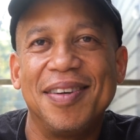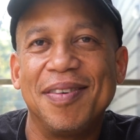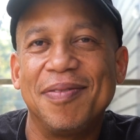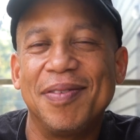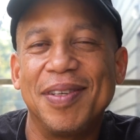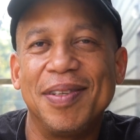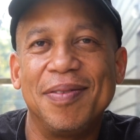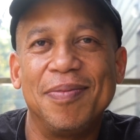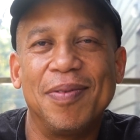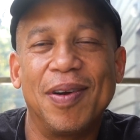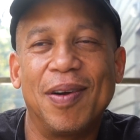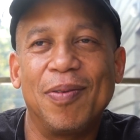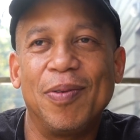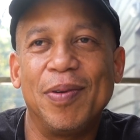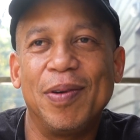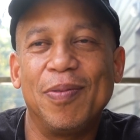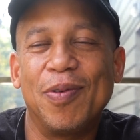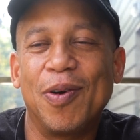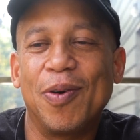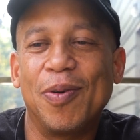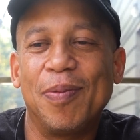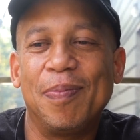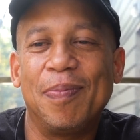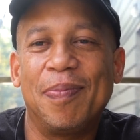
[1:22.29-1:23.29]
We
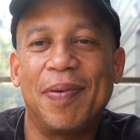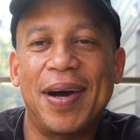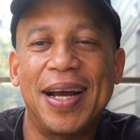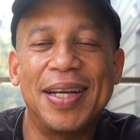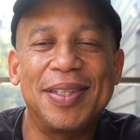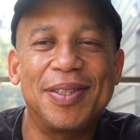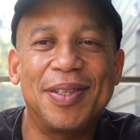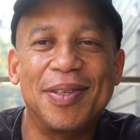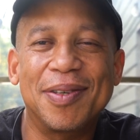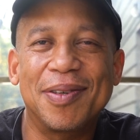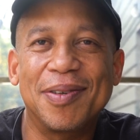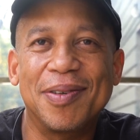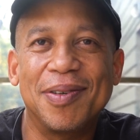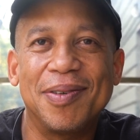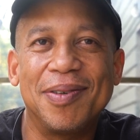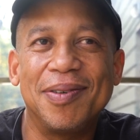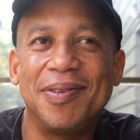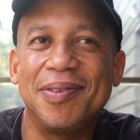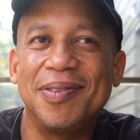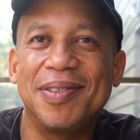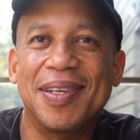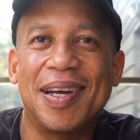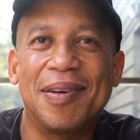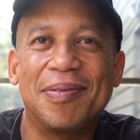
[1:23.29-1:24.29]
rode
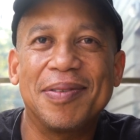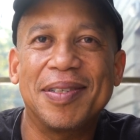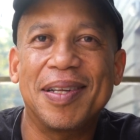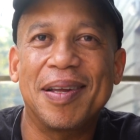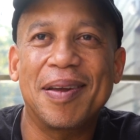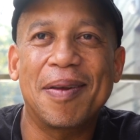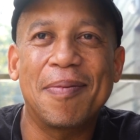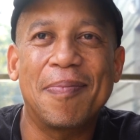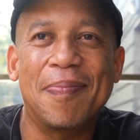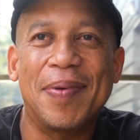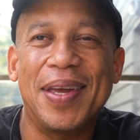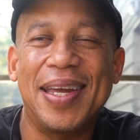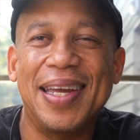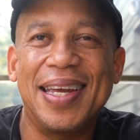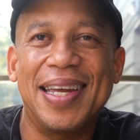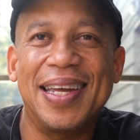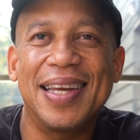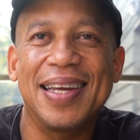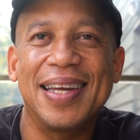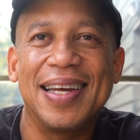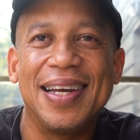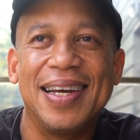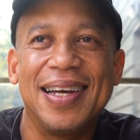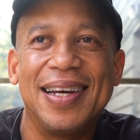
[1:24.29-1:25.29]
bicycles. I was like a
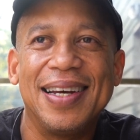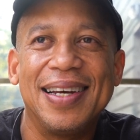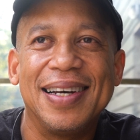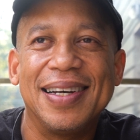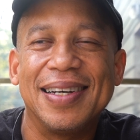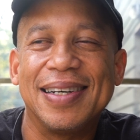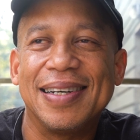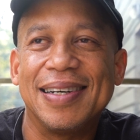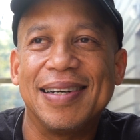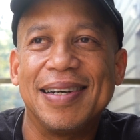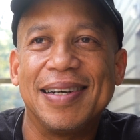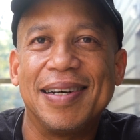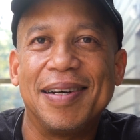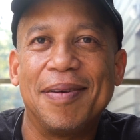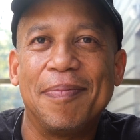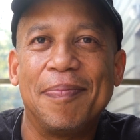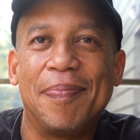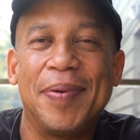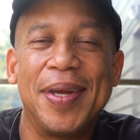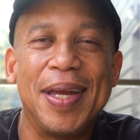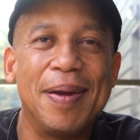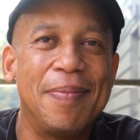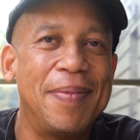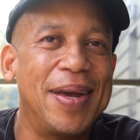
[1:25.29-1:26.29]
big
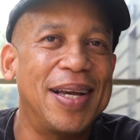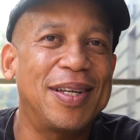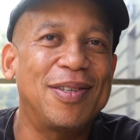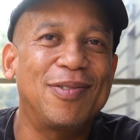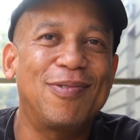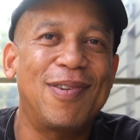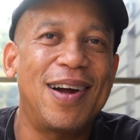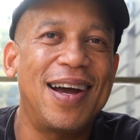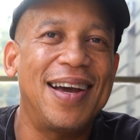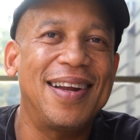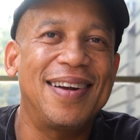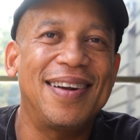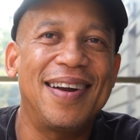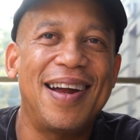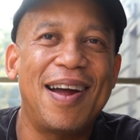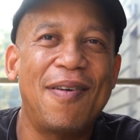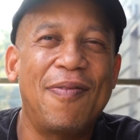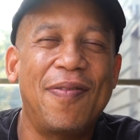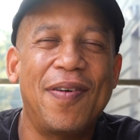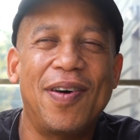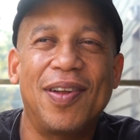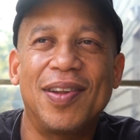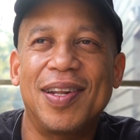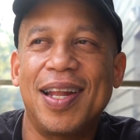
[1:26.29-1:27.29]
BMX rider. I
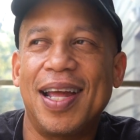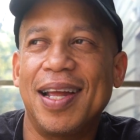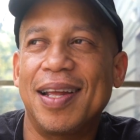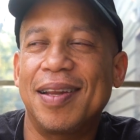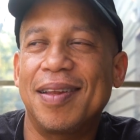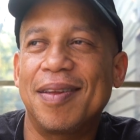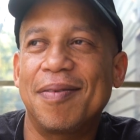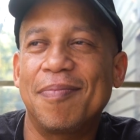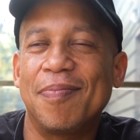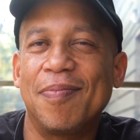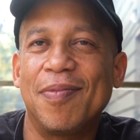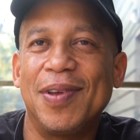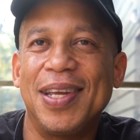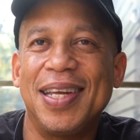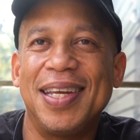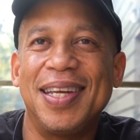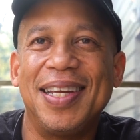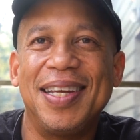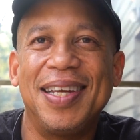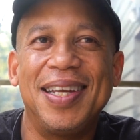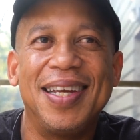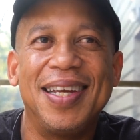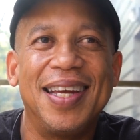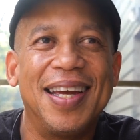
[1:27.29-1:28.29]
felt like
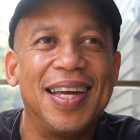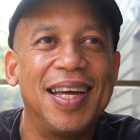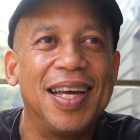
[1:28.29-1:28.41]
me